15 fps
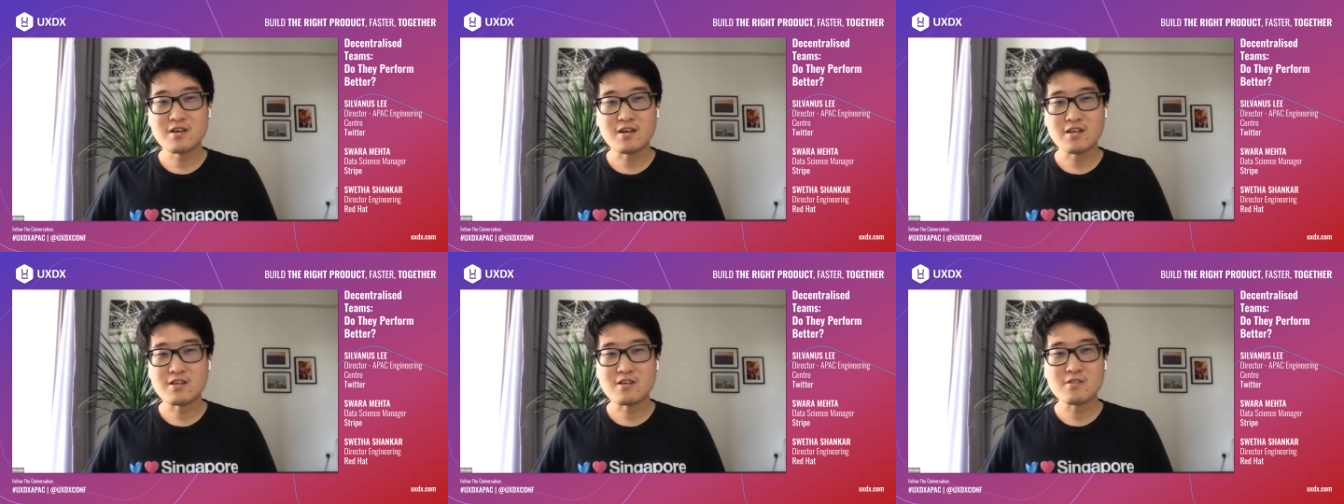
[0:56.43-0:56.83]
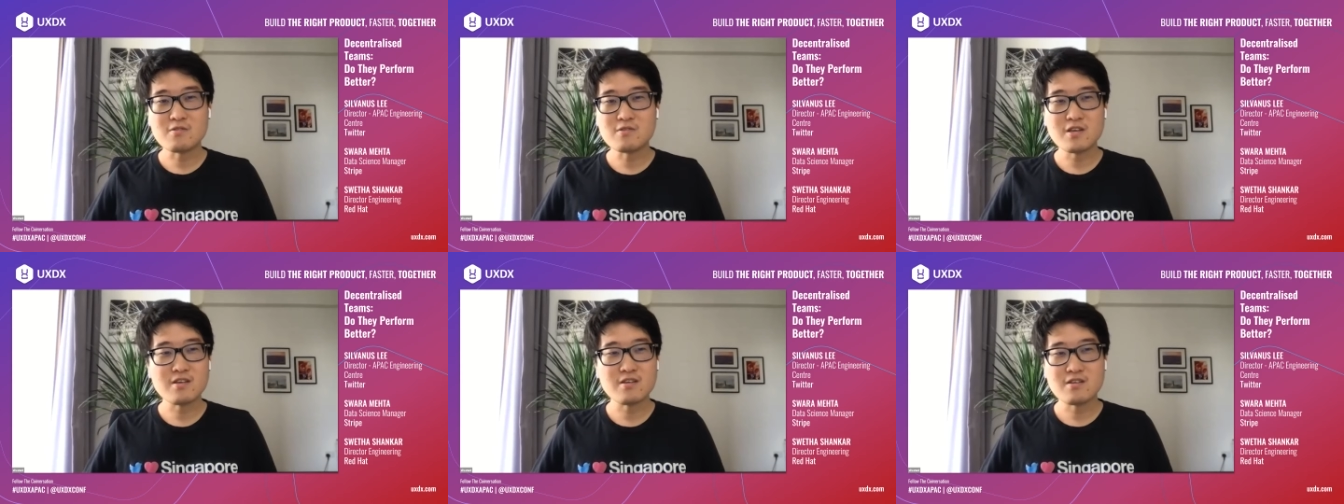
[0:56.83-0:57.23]

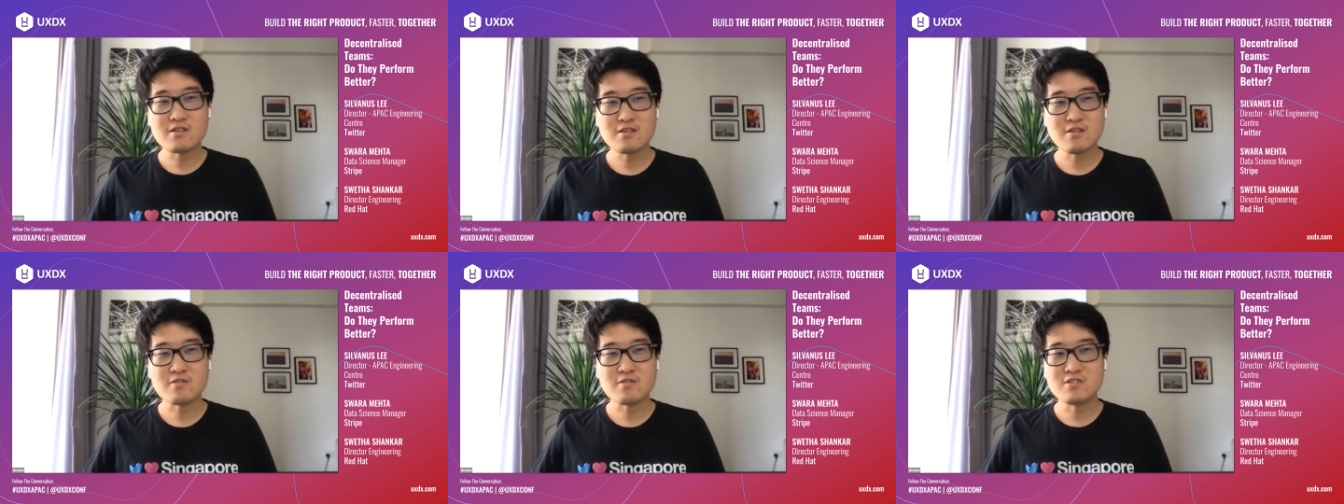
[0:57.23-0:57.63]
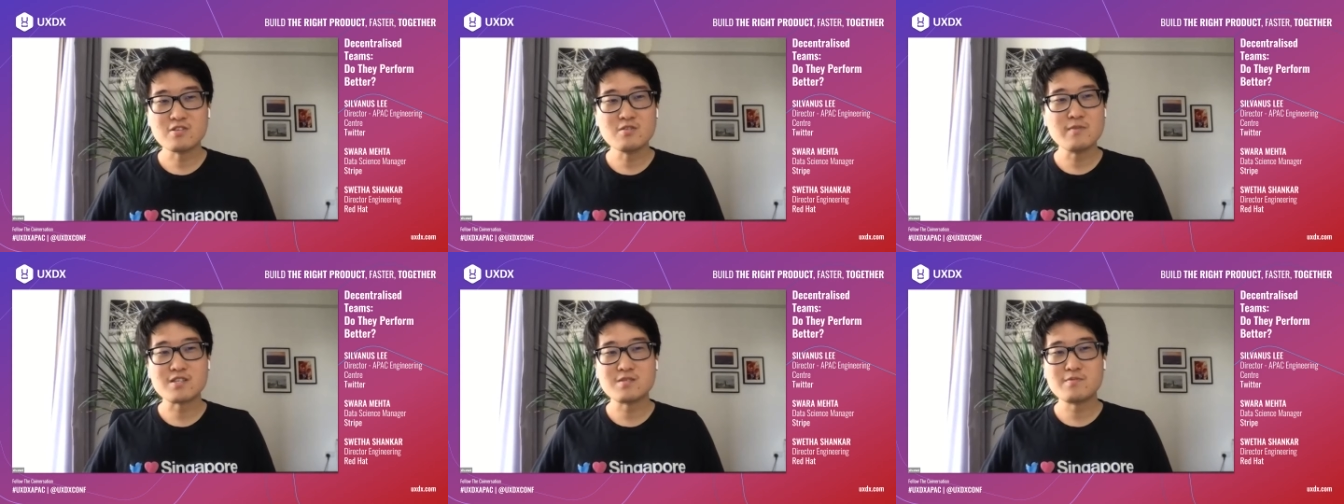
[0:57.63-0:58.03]
including
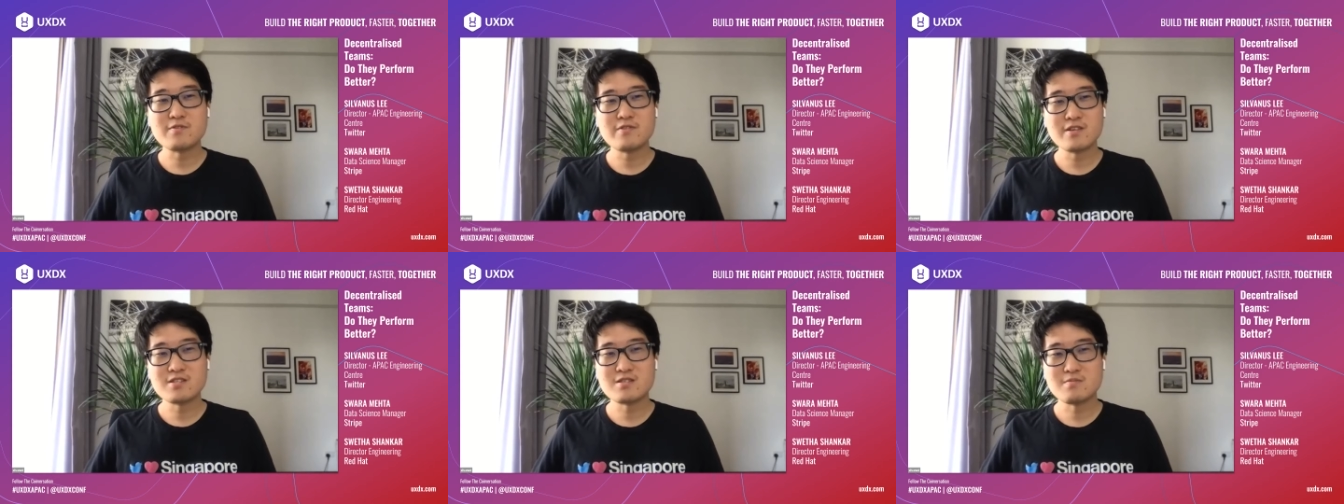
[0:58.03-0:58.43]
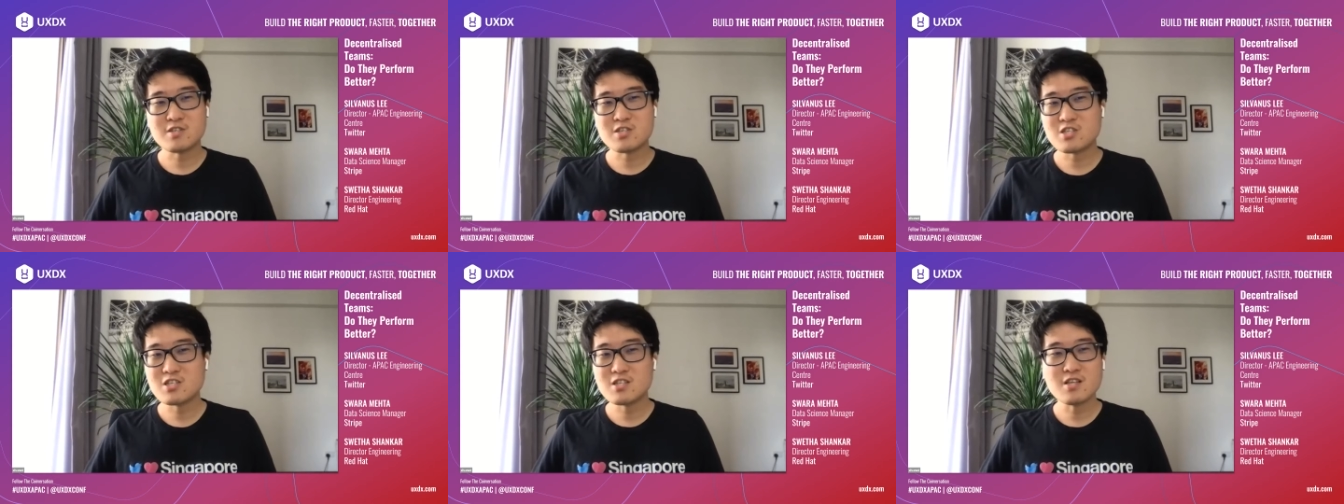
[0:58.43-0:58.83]
consumer experience,
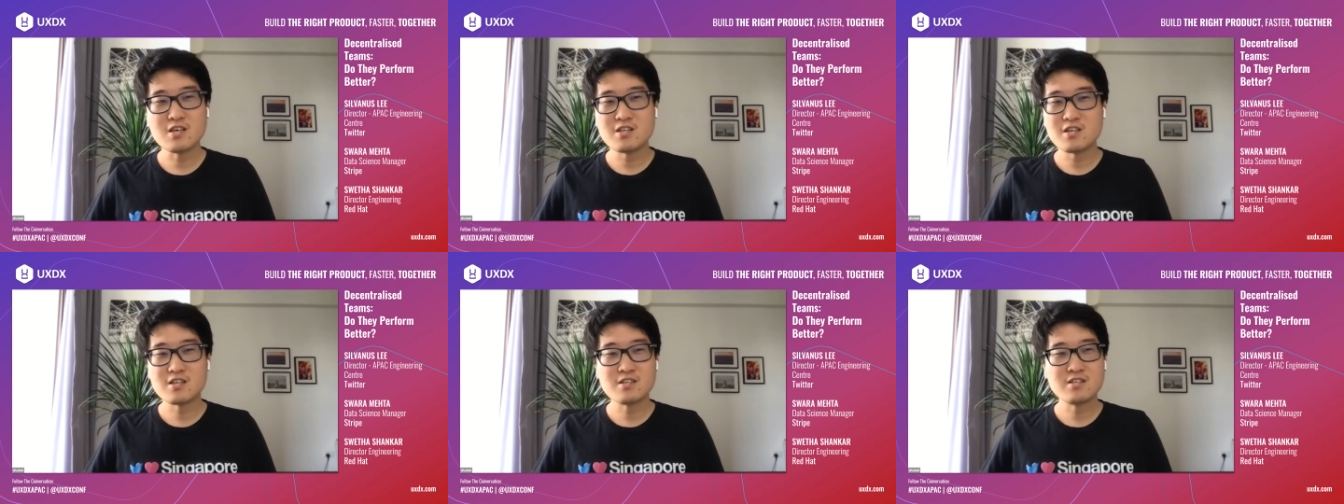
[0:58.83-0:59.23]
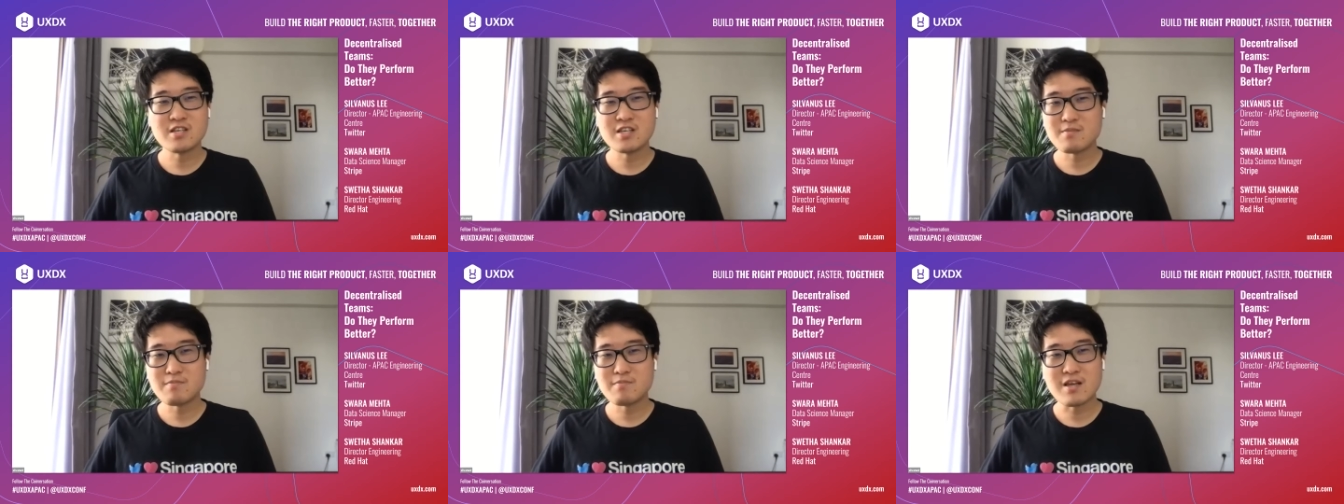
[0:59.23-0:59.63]
machine learning,
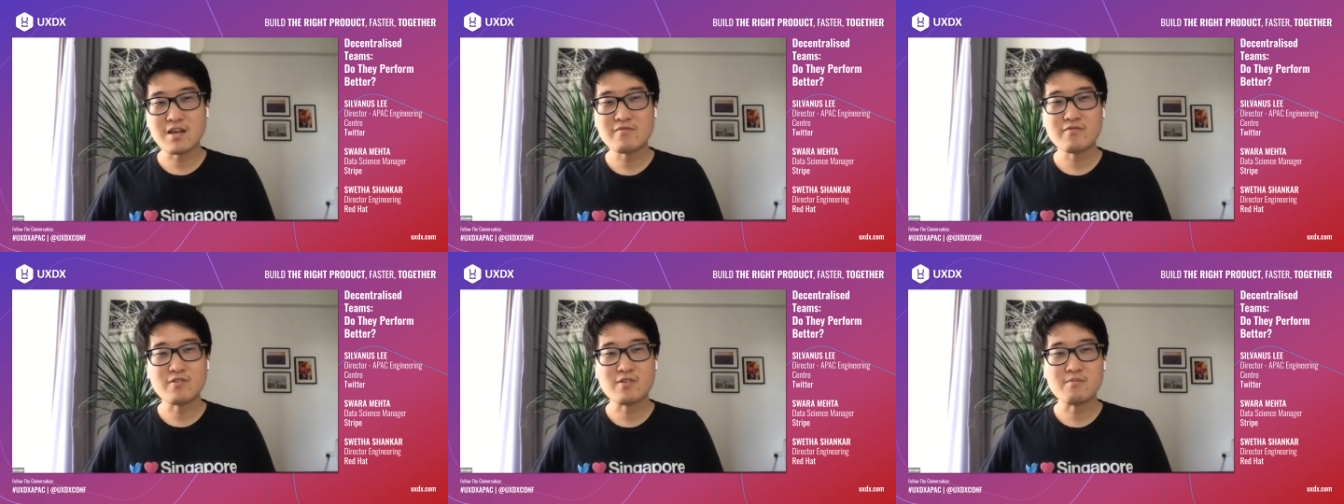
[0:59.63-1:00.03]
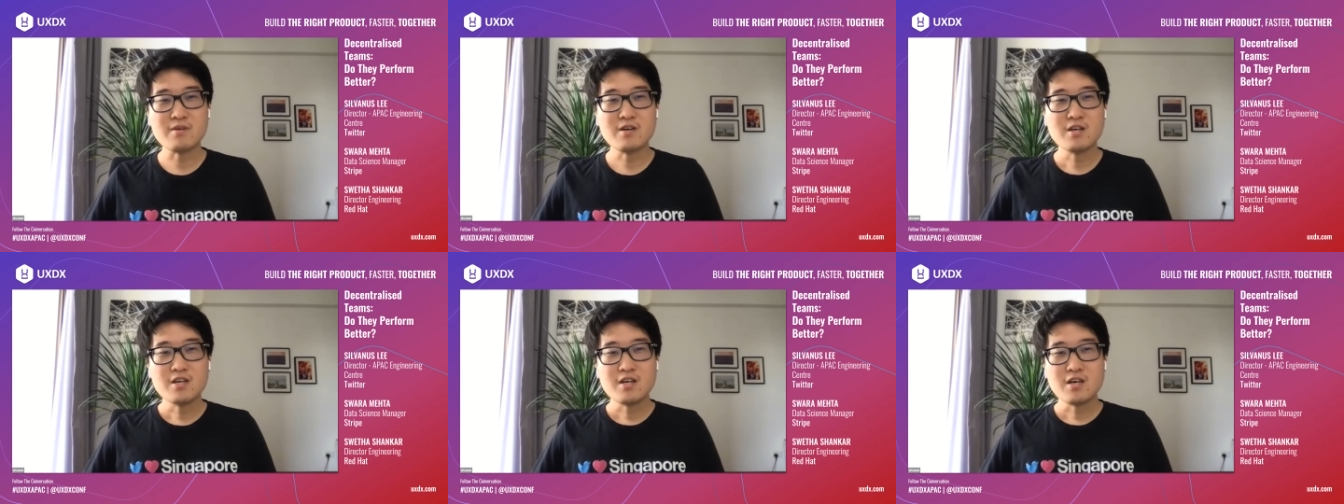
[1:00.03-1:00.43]
data platform,
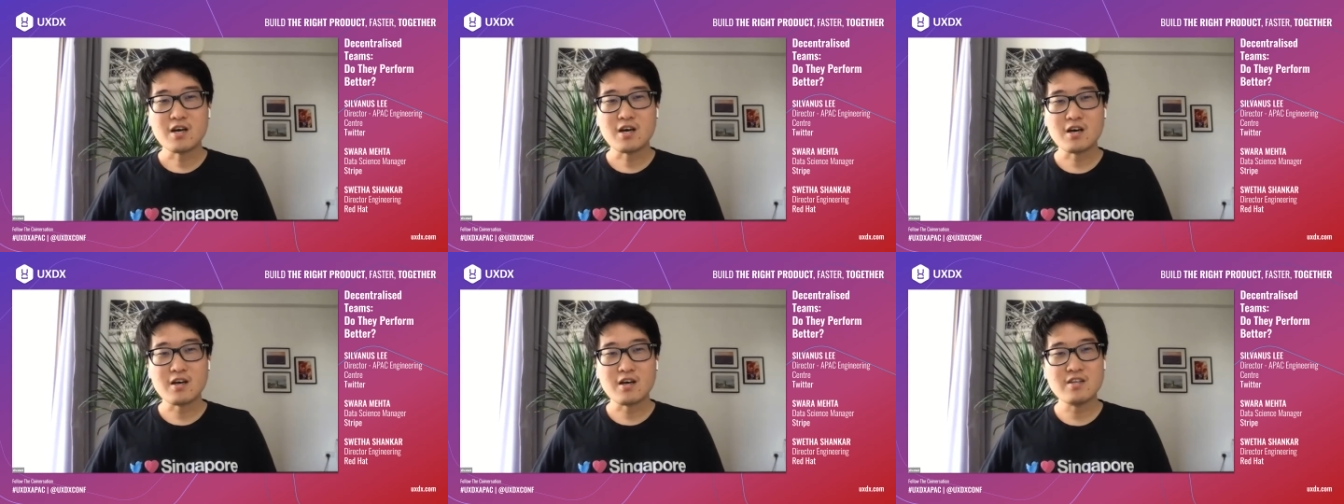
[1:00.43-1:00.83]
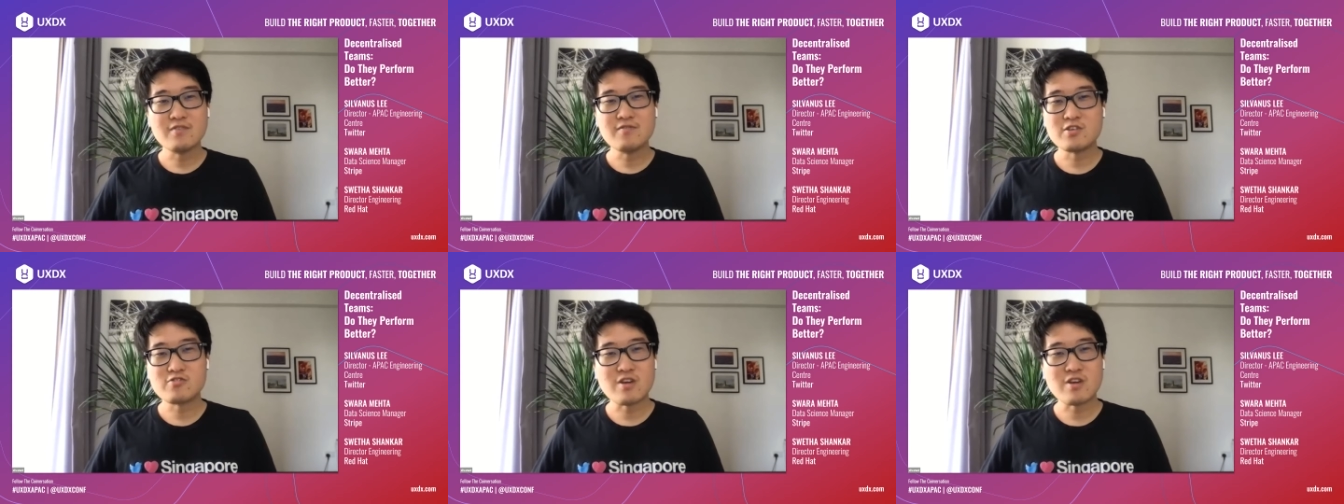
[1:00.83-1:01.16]
and even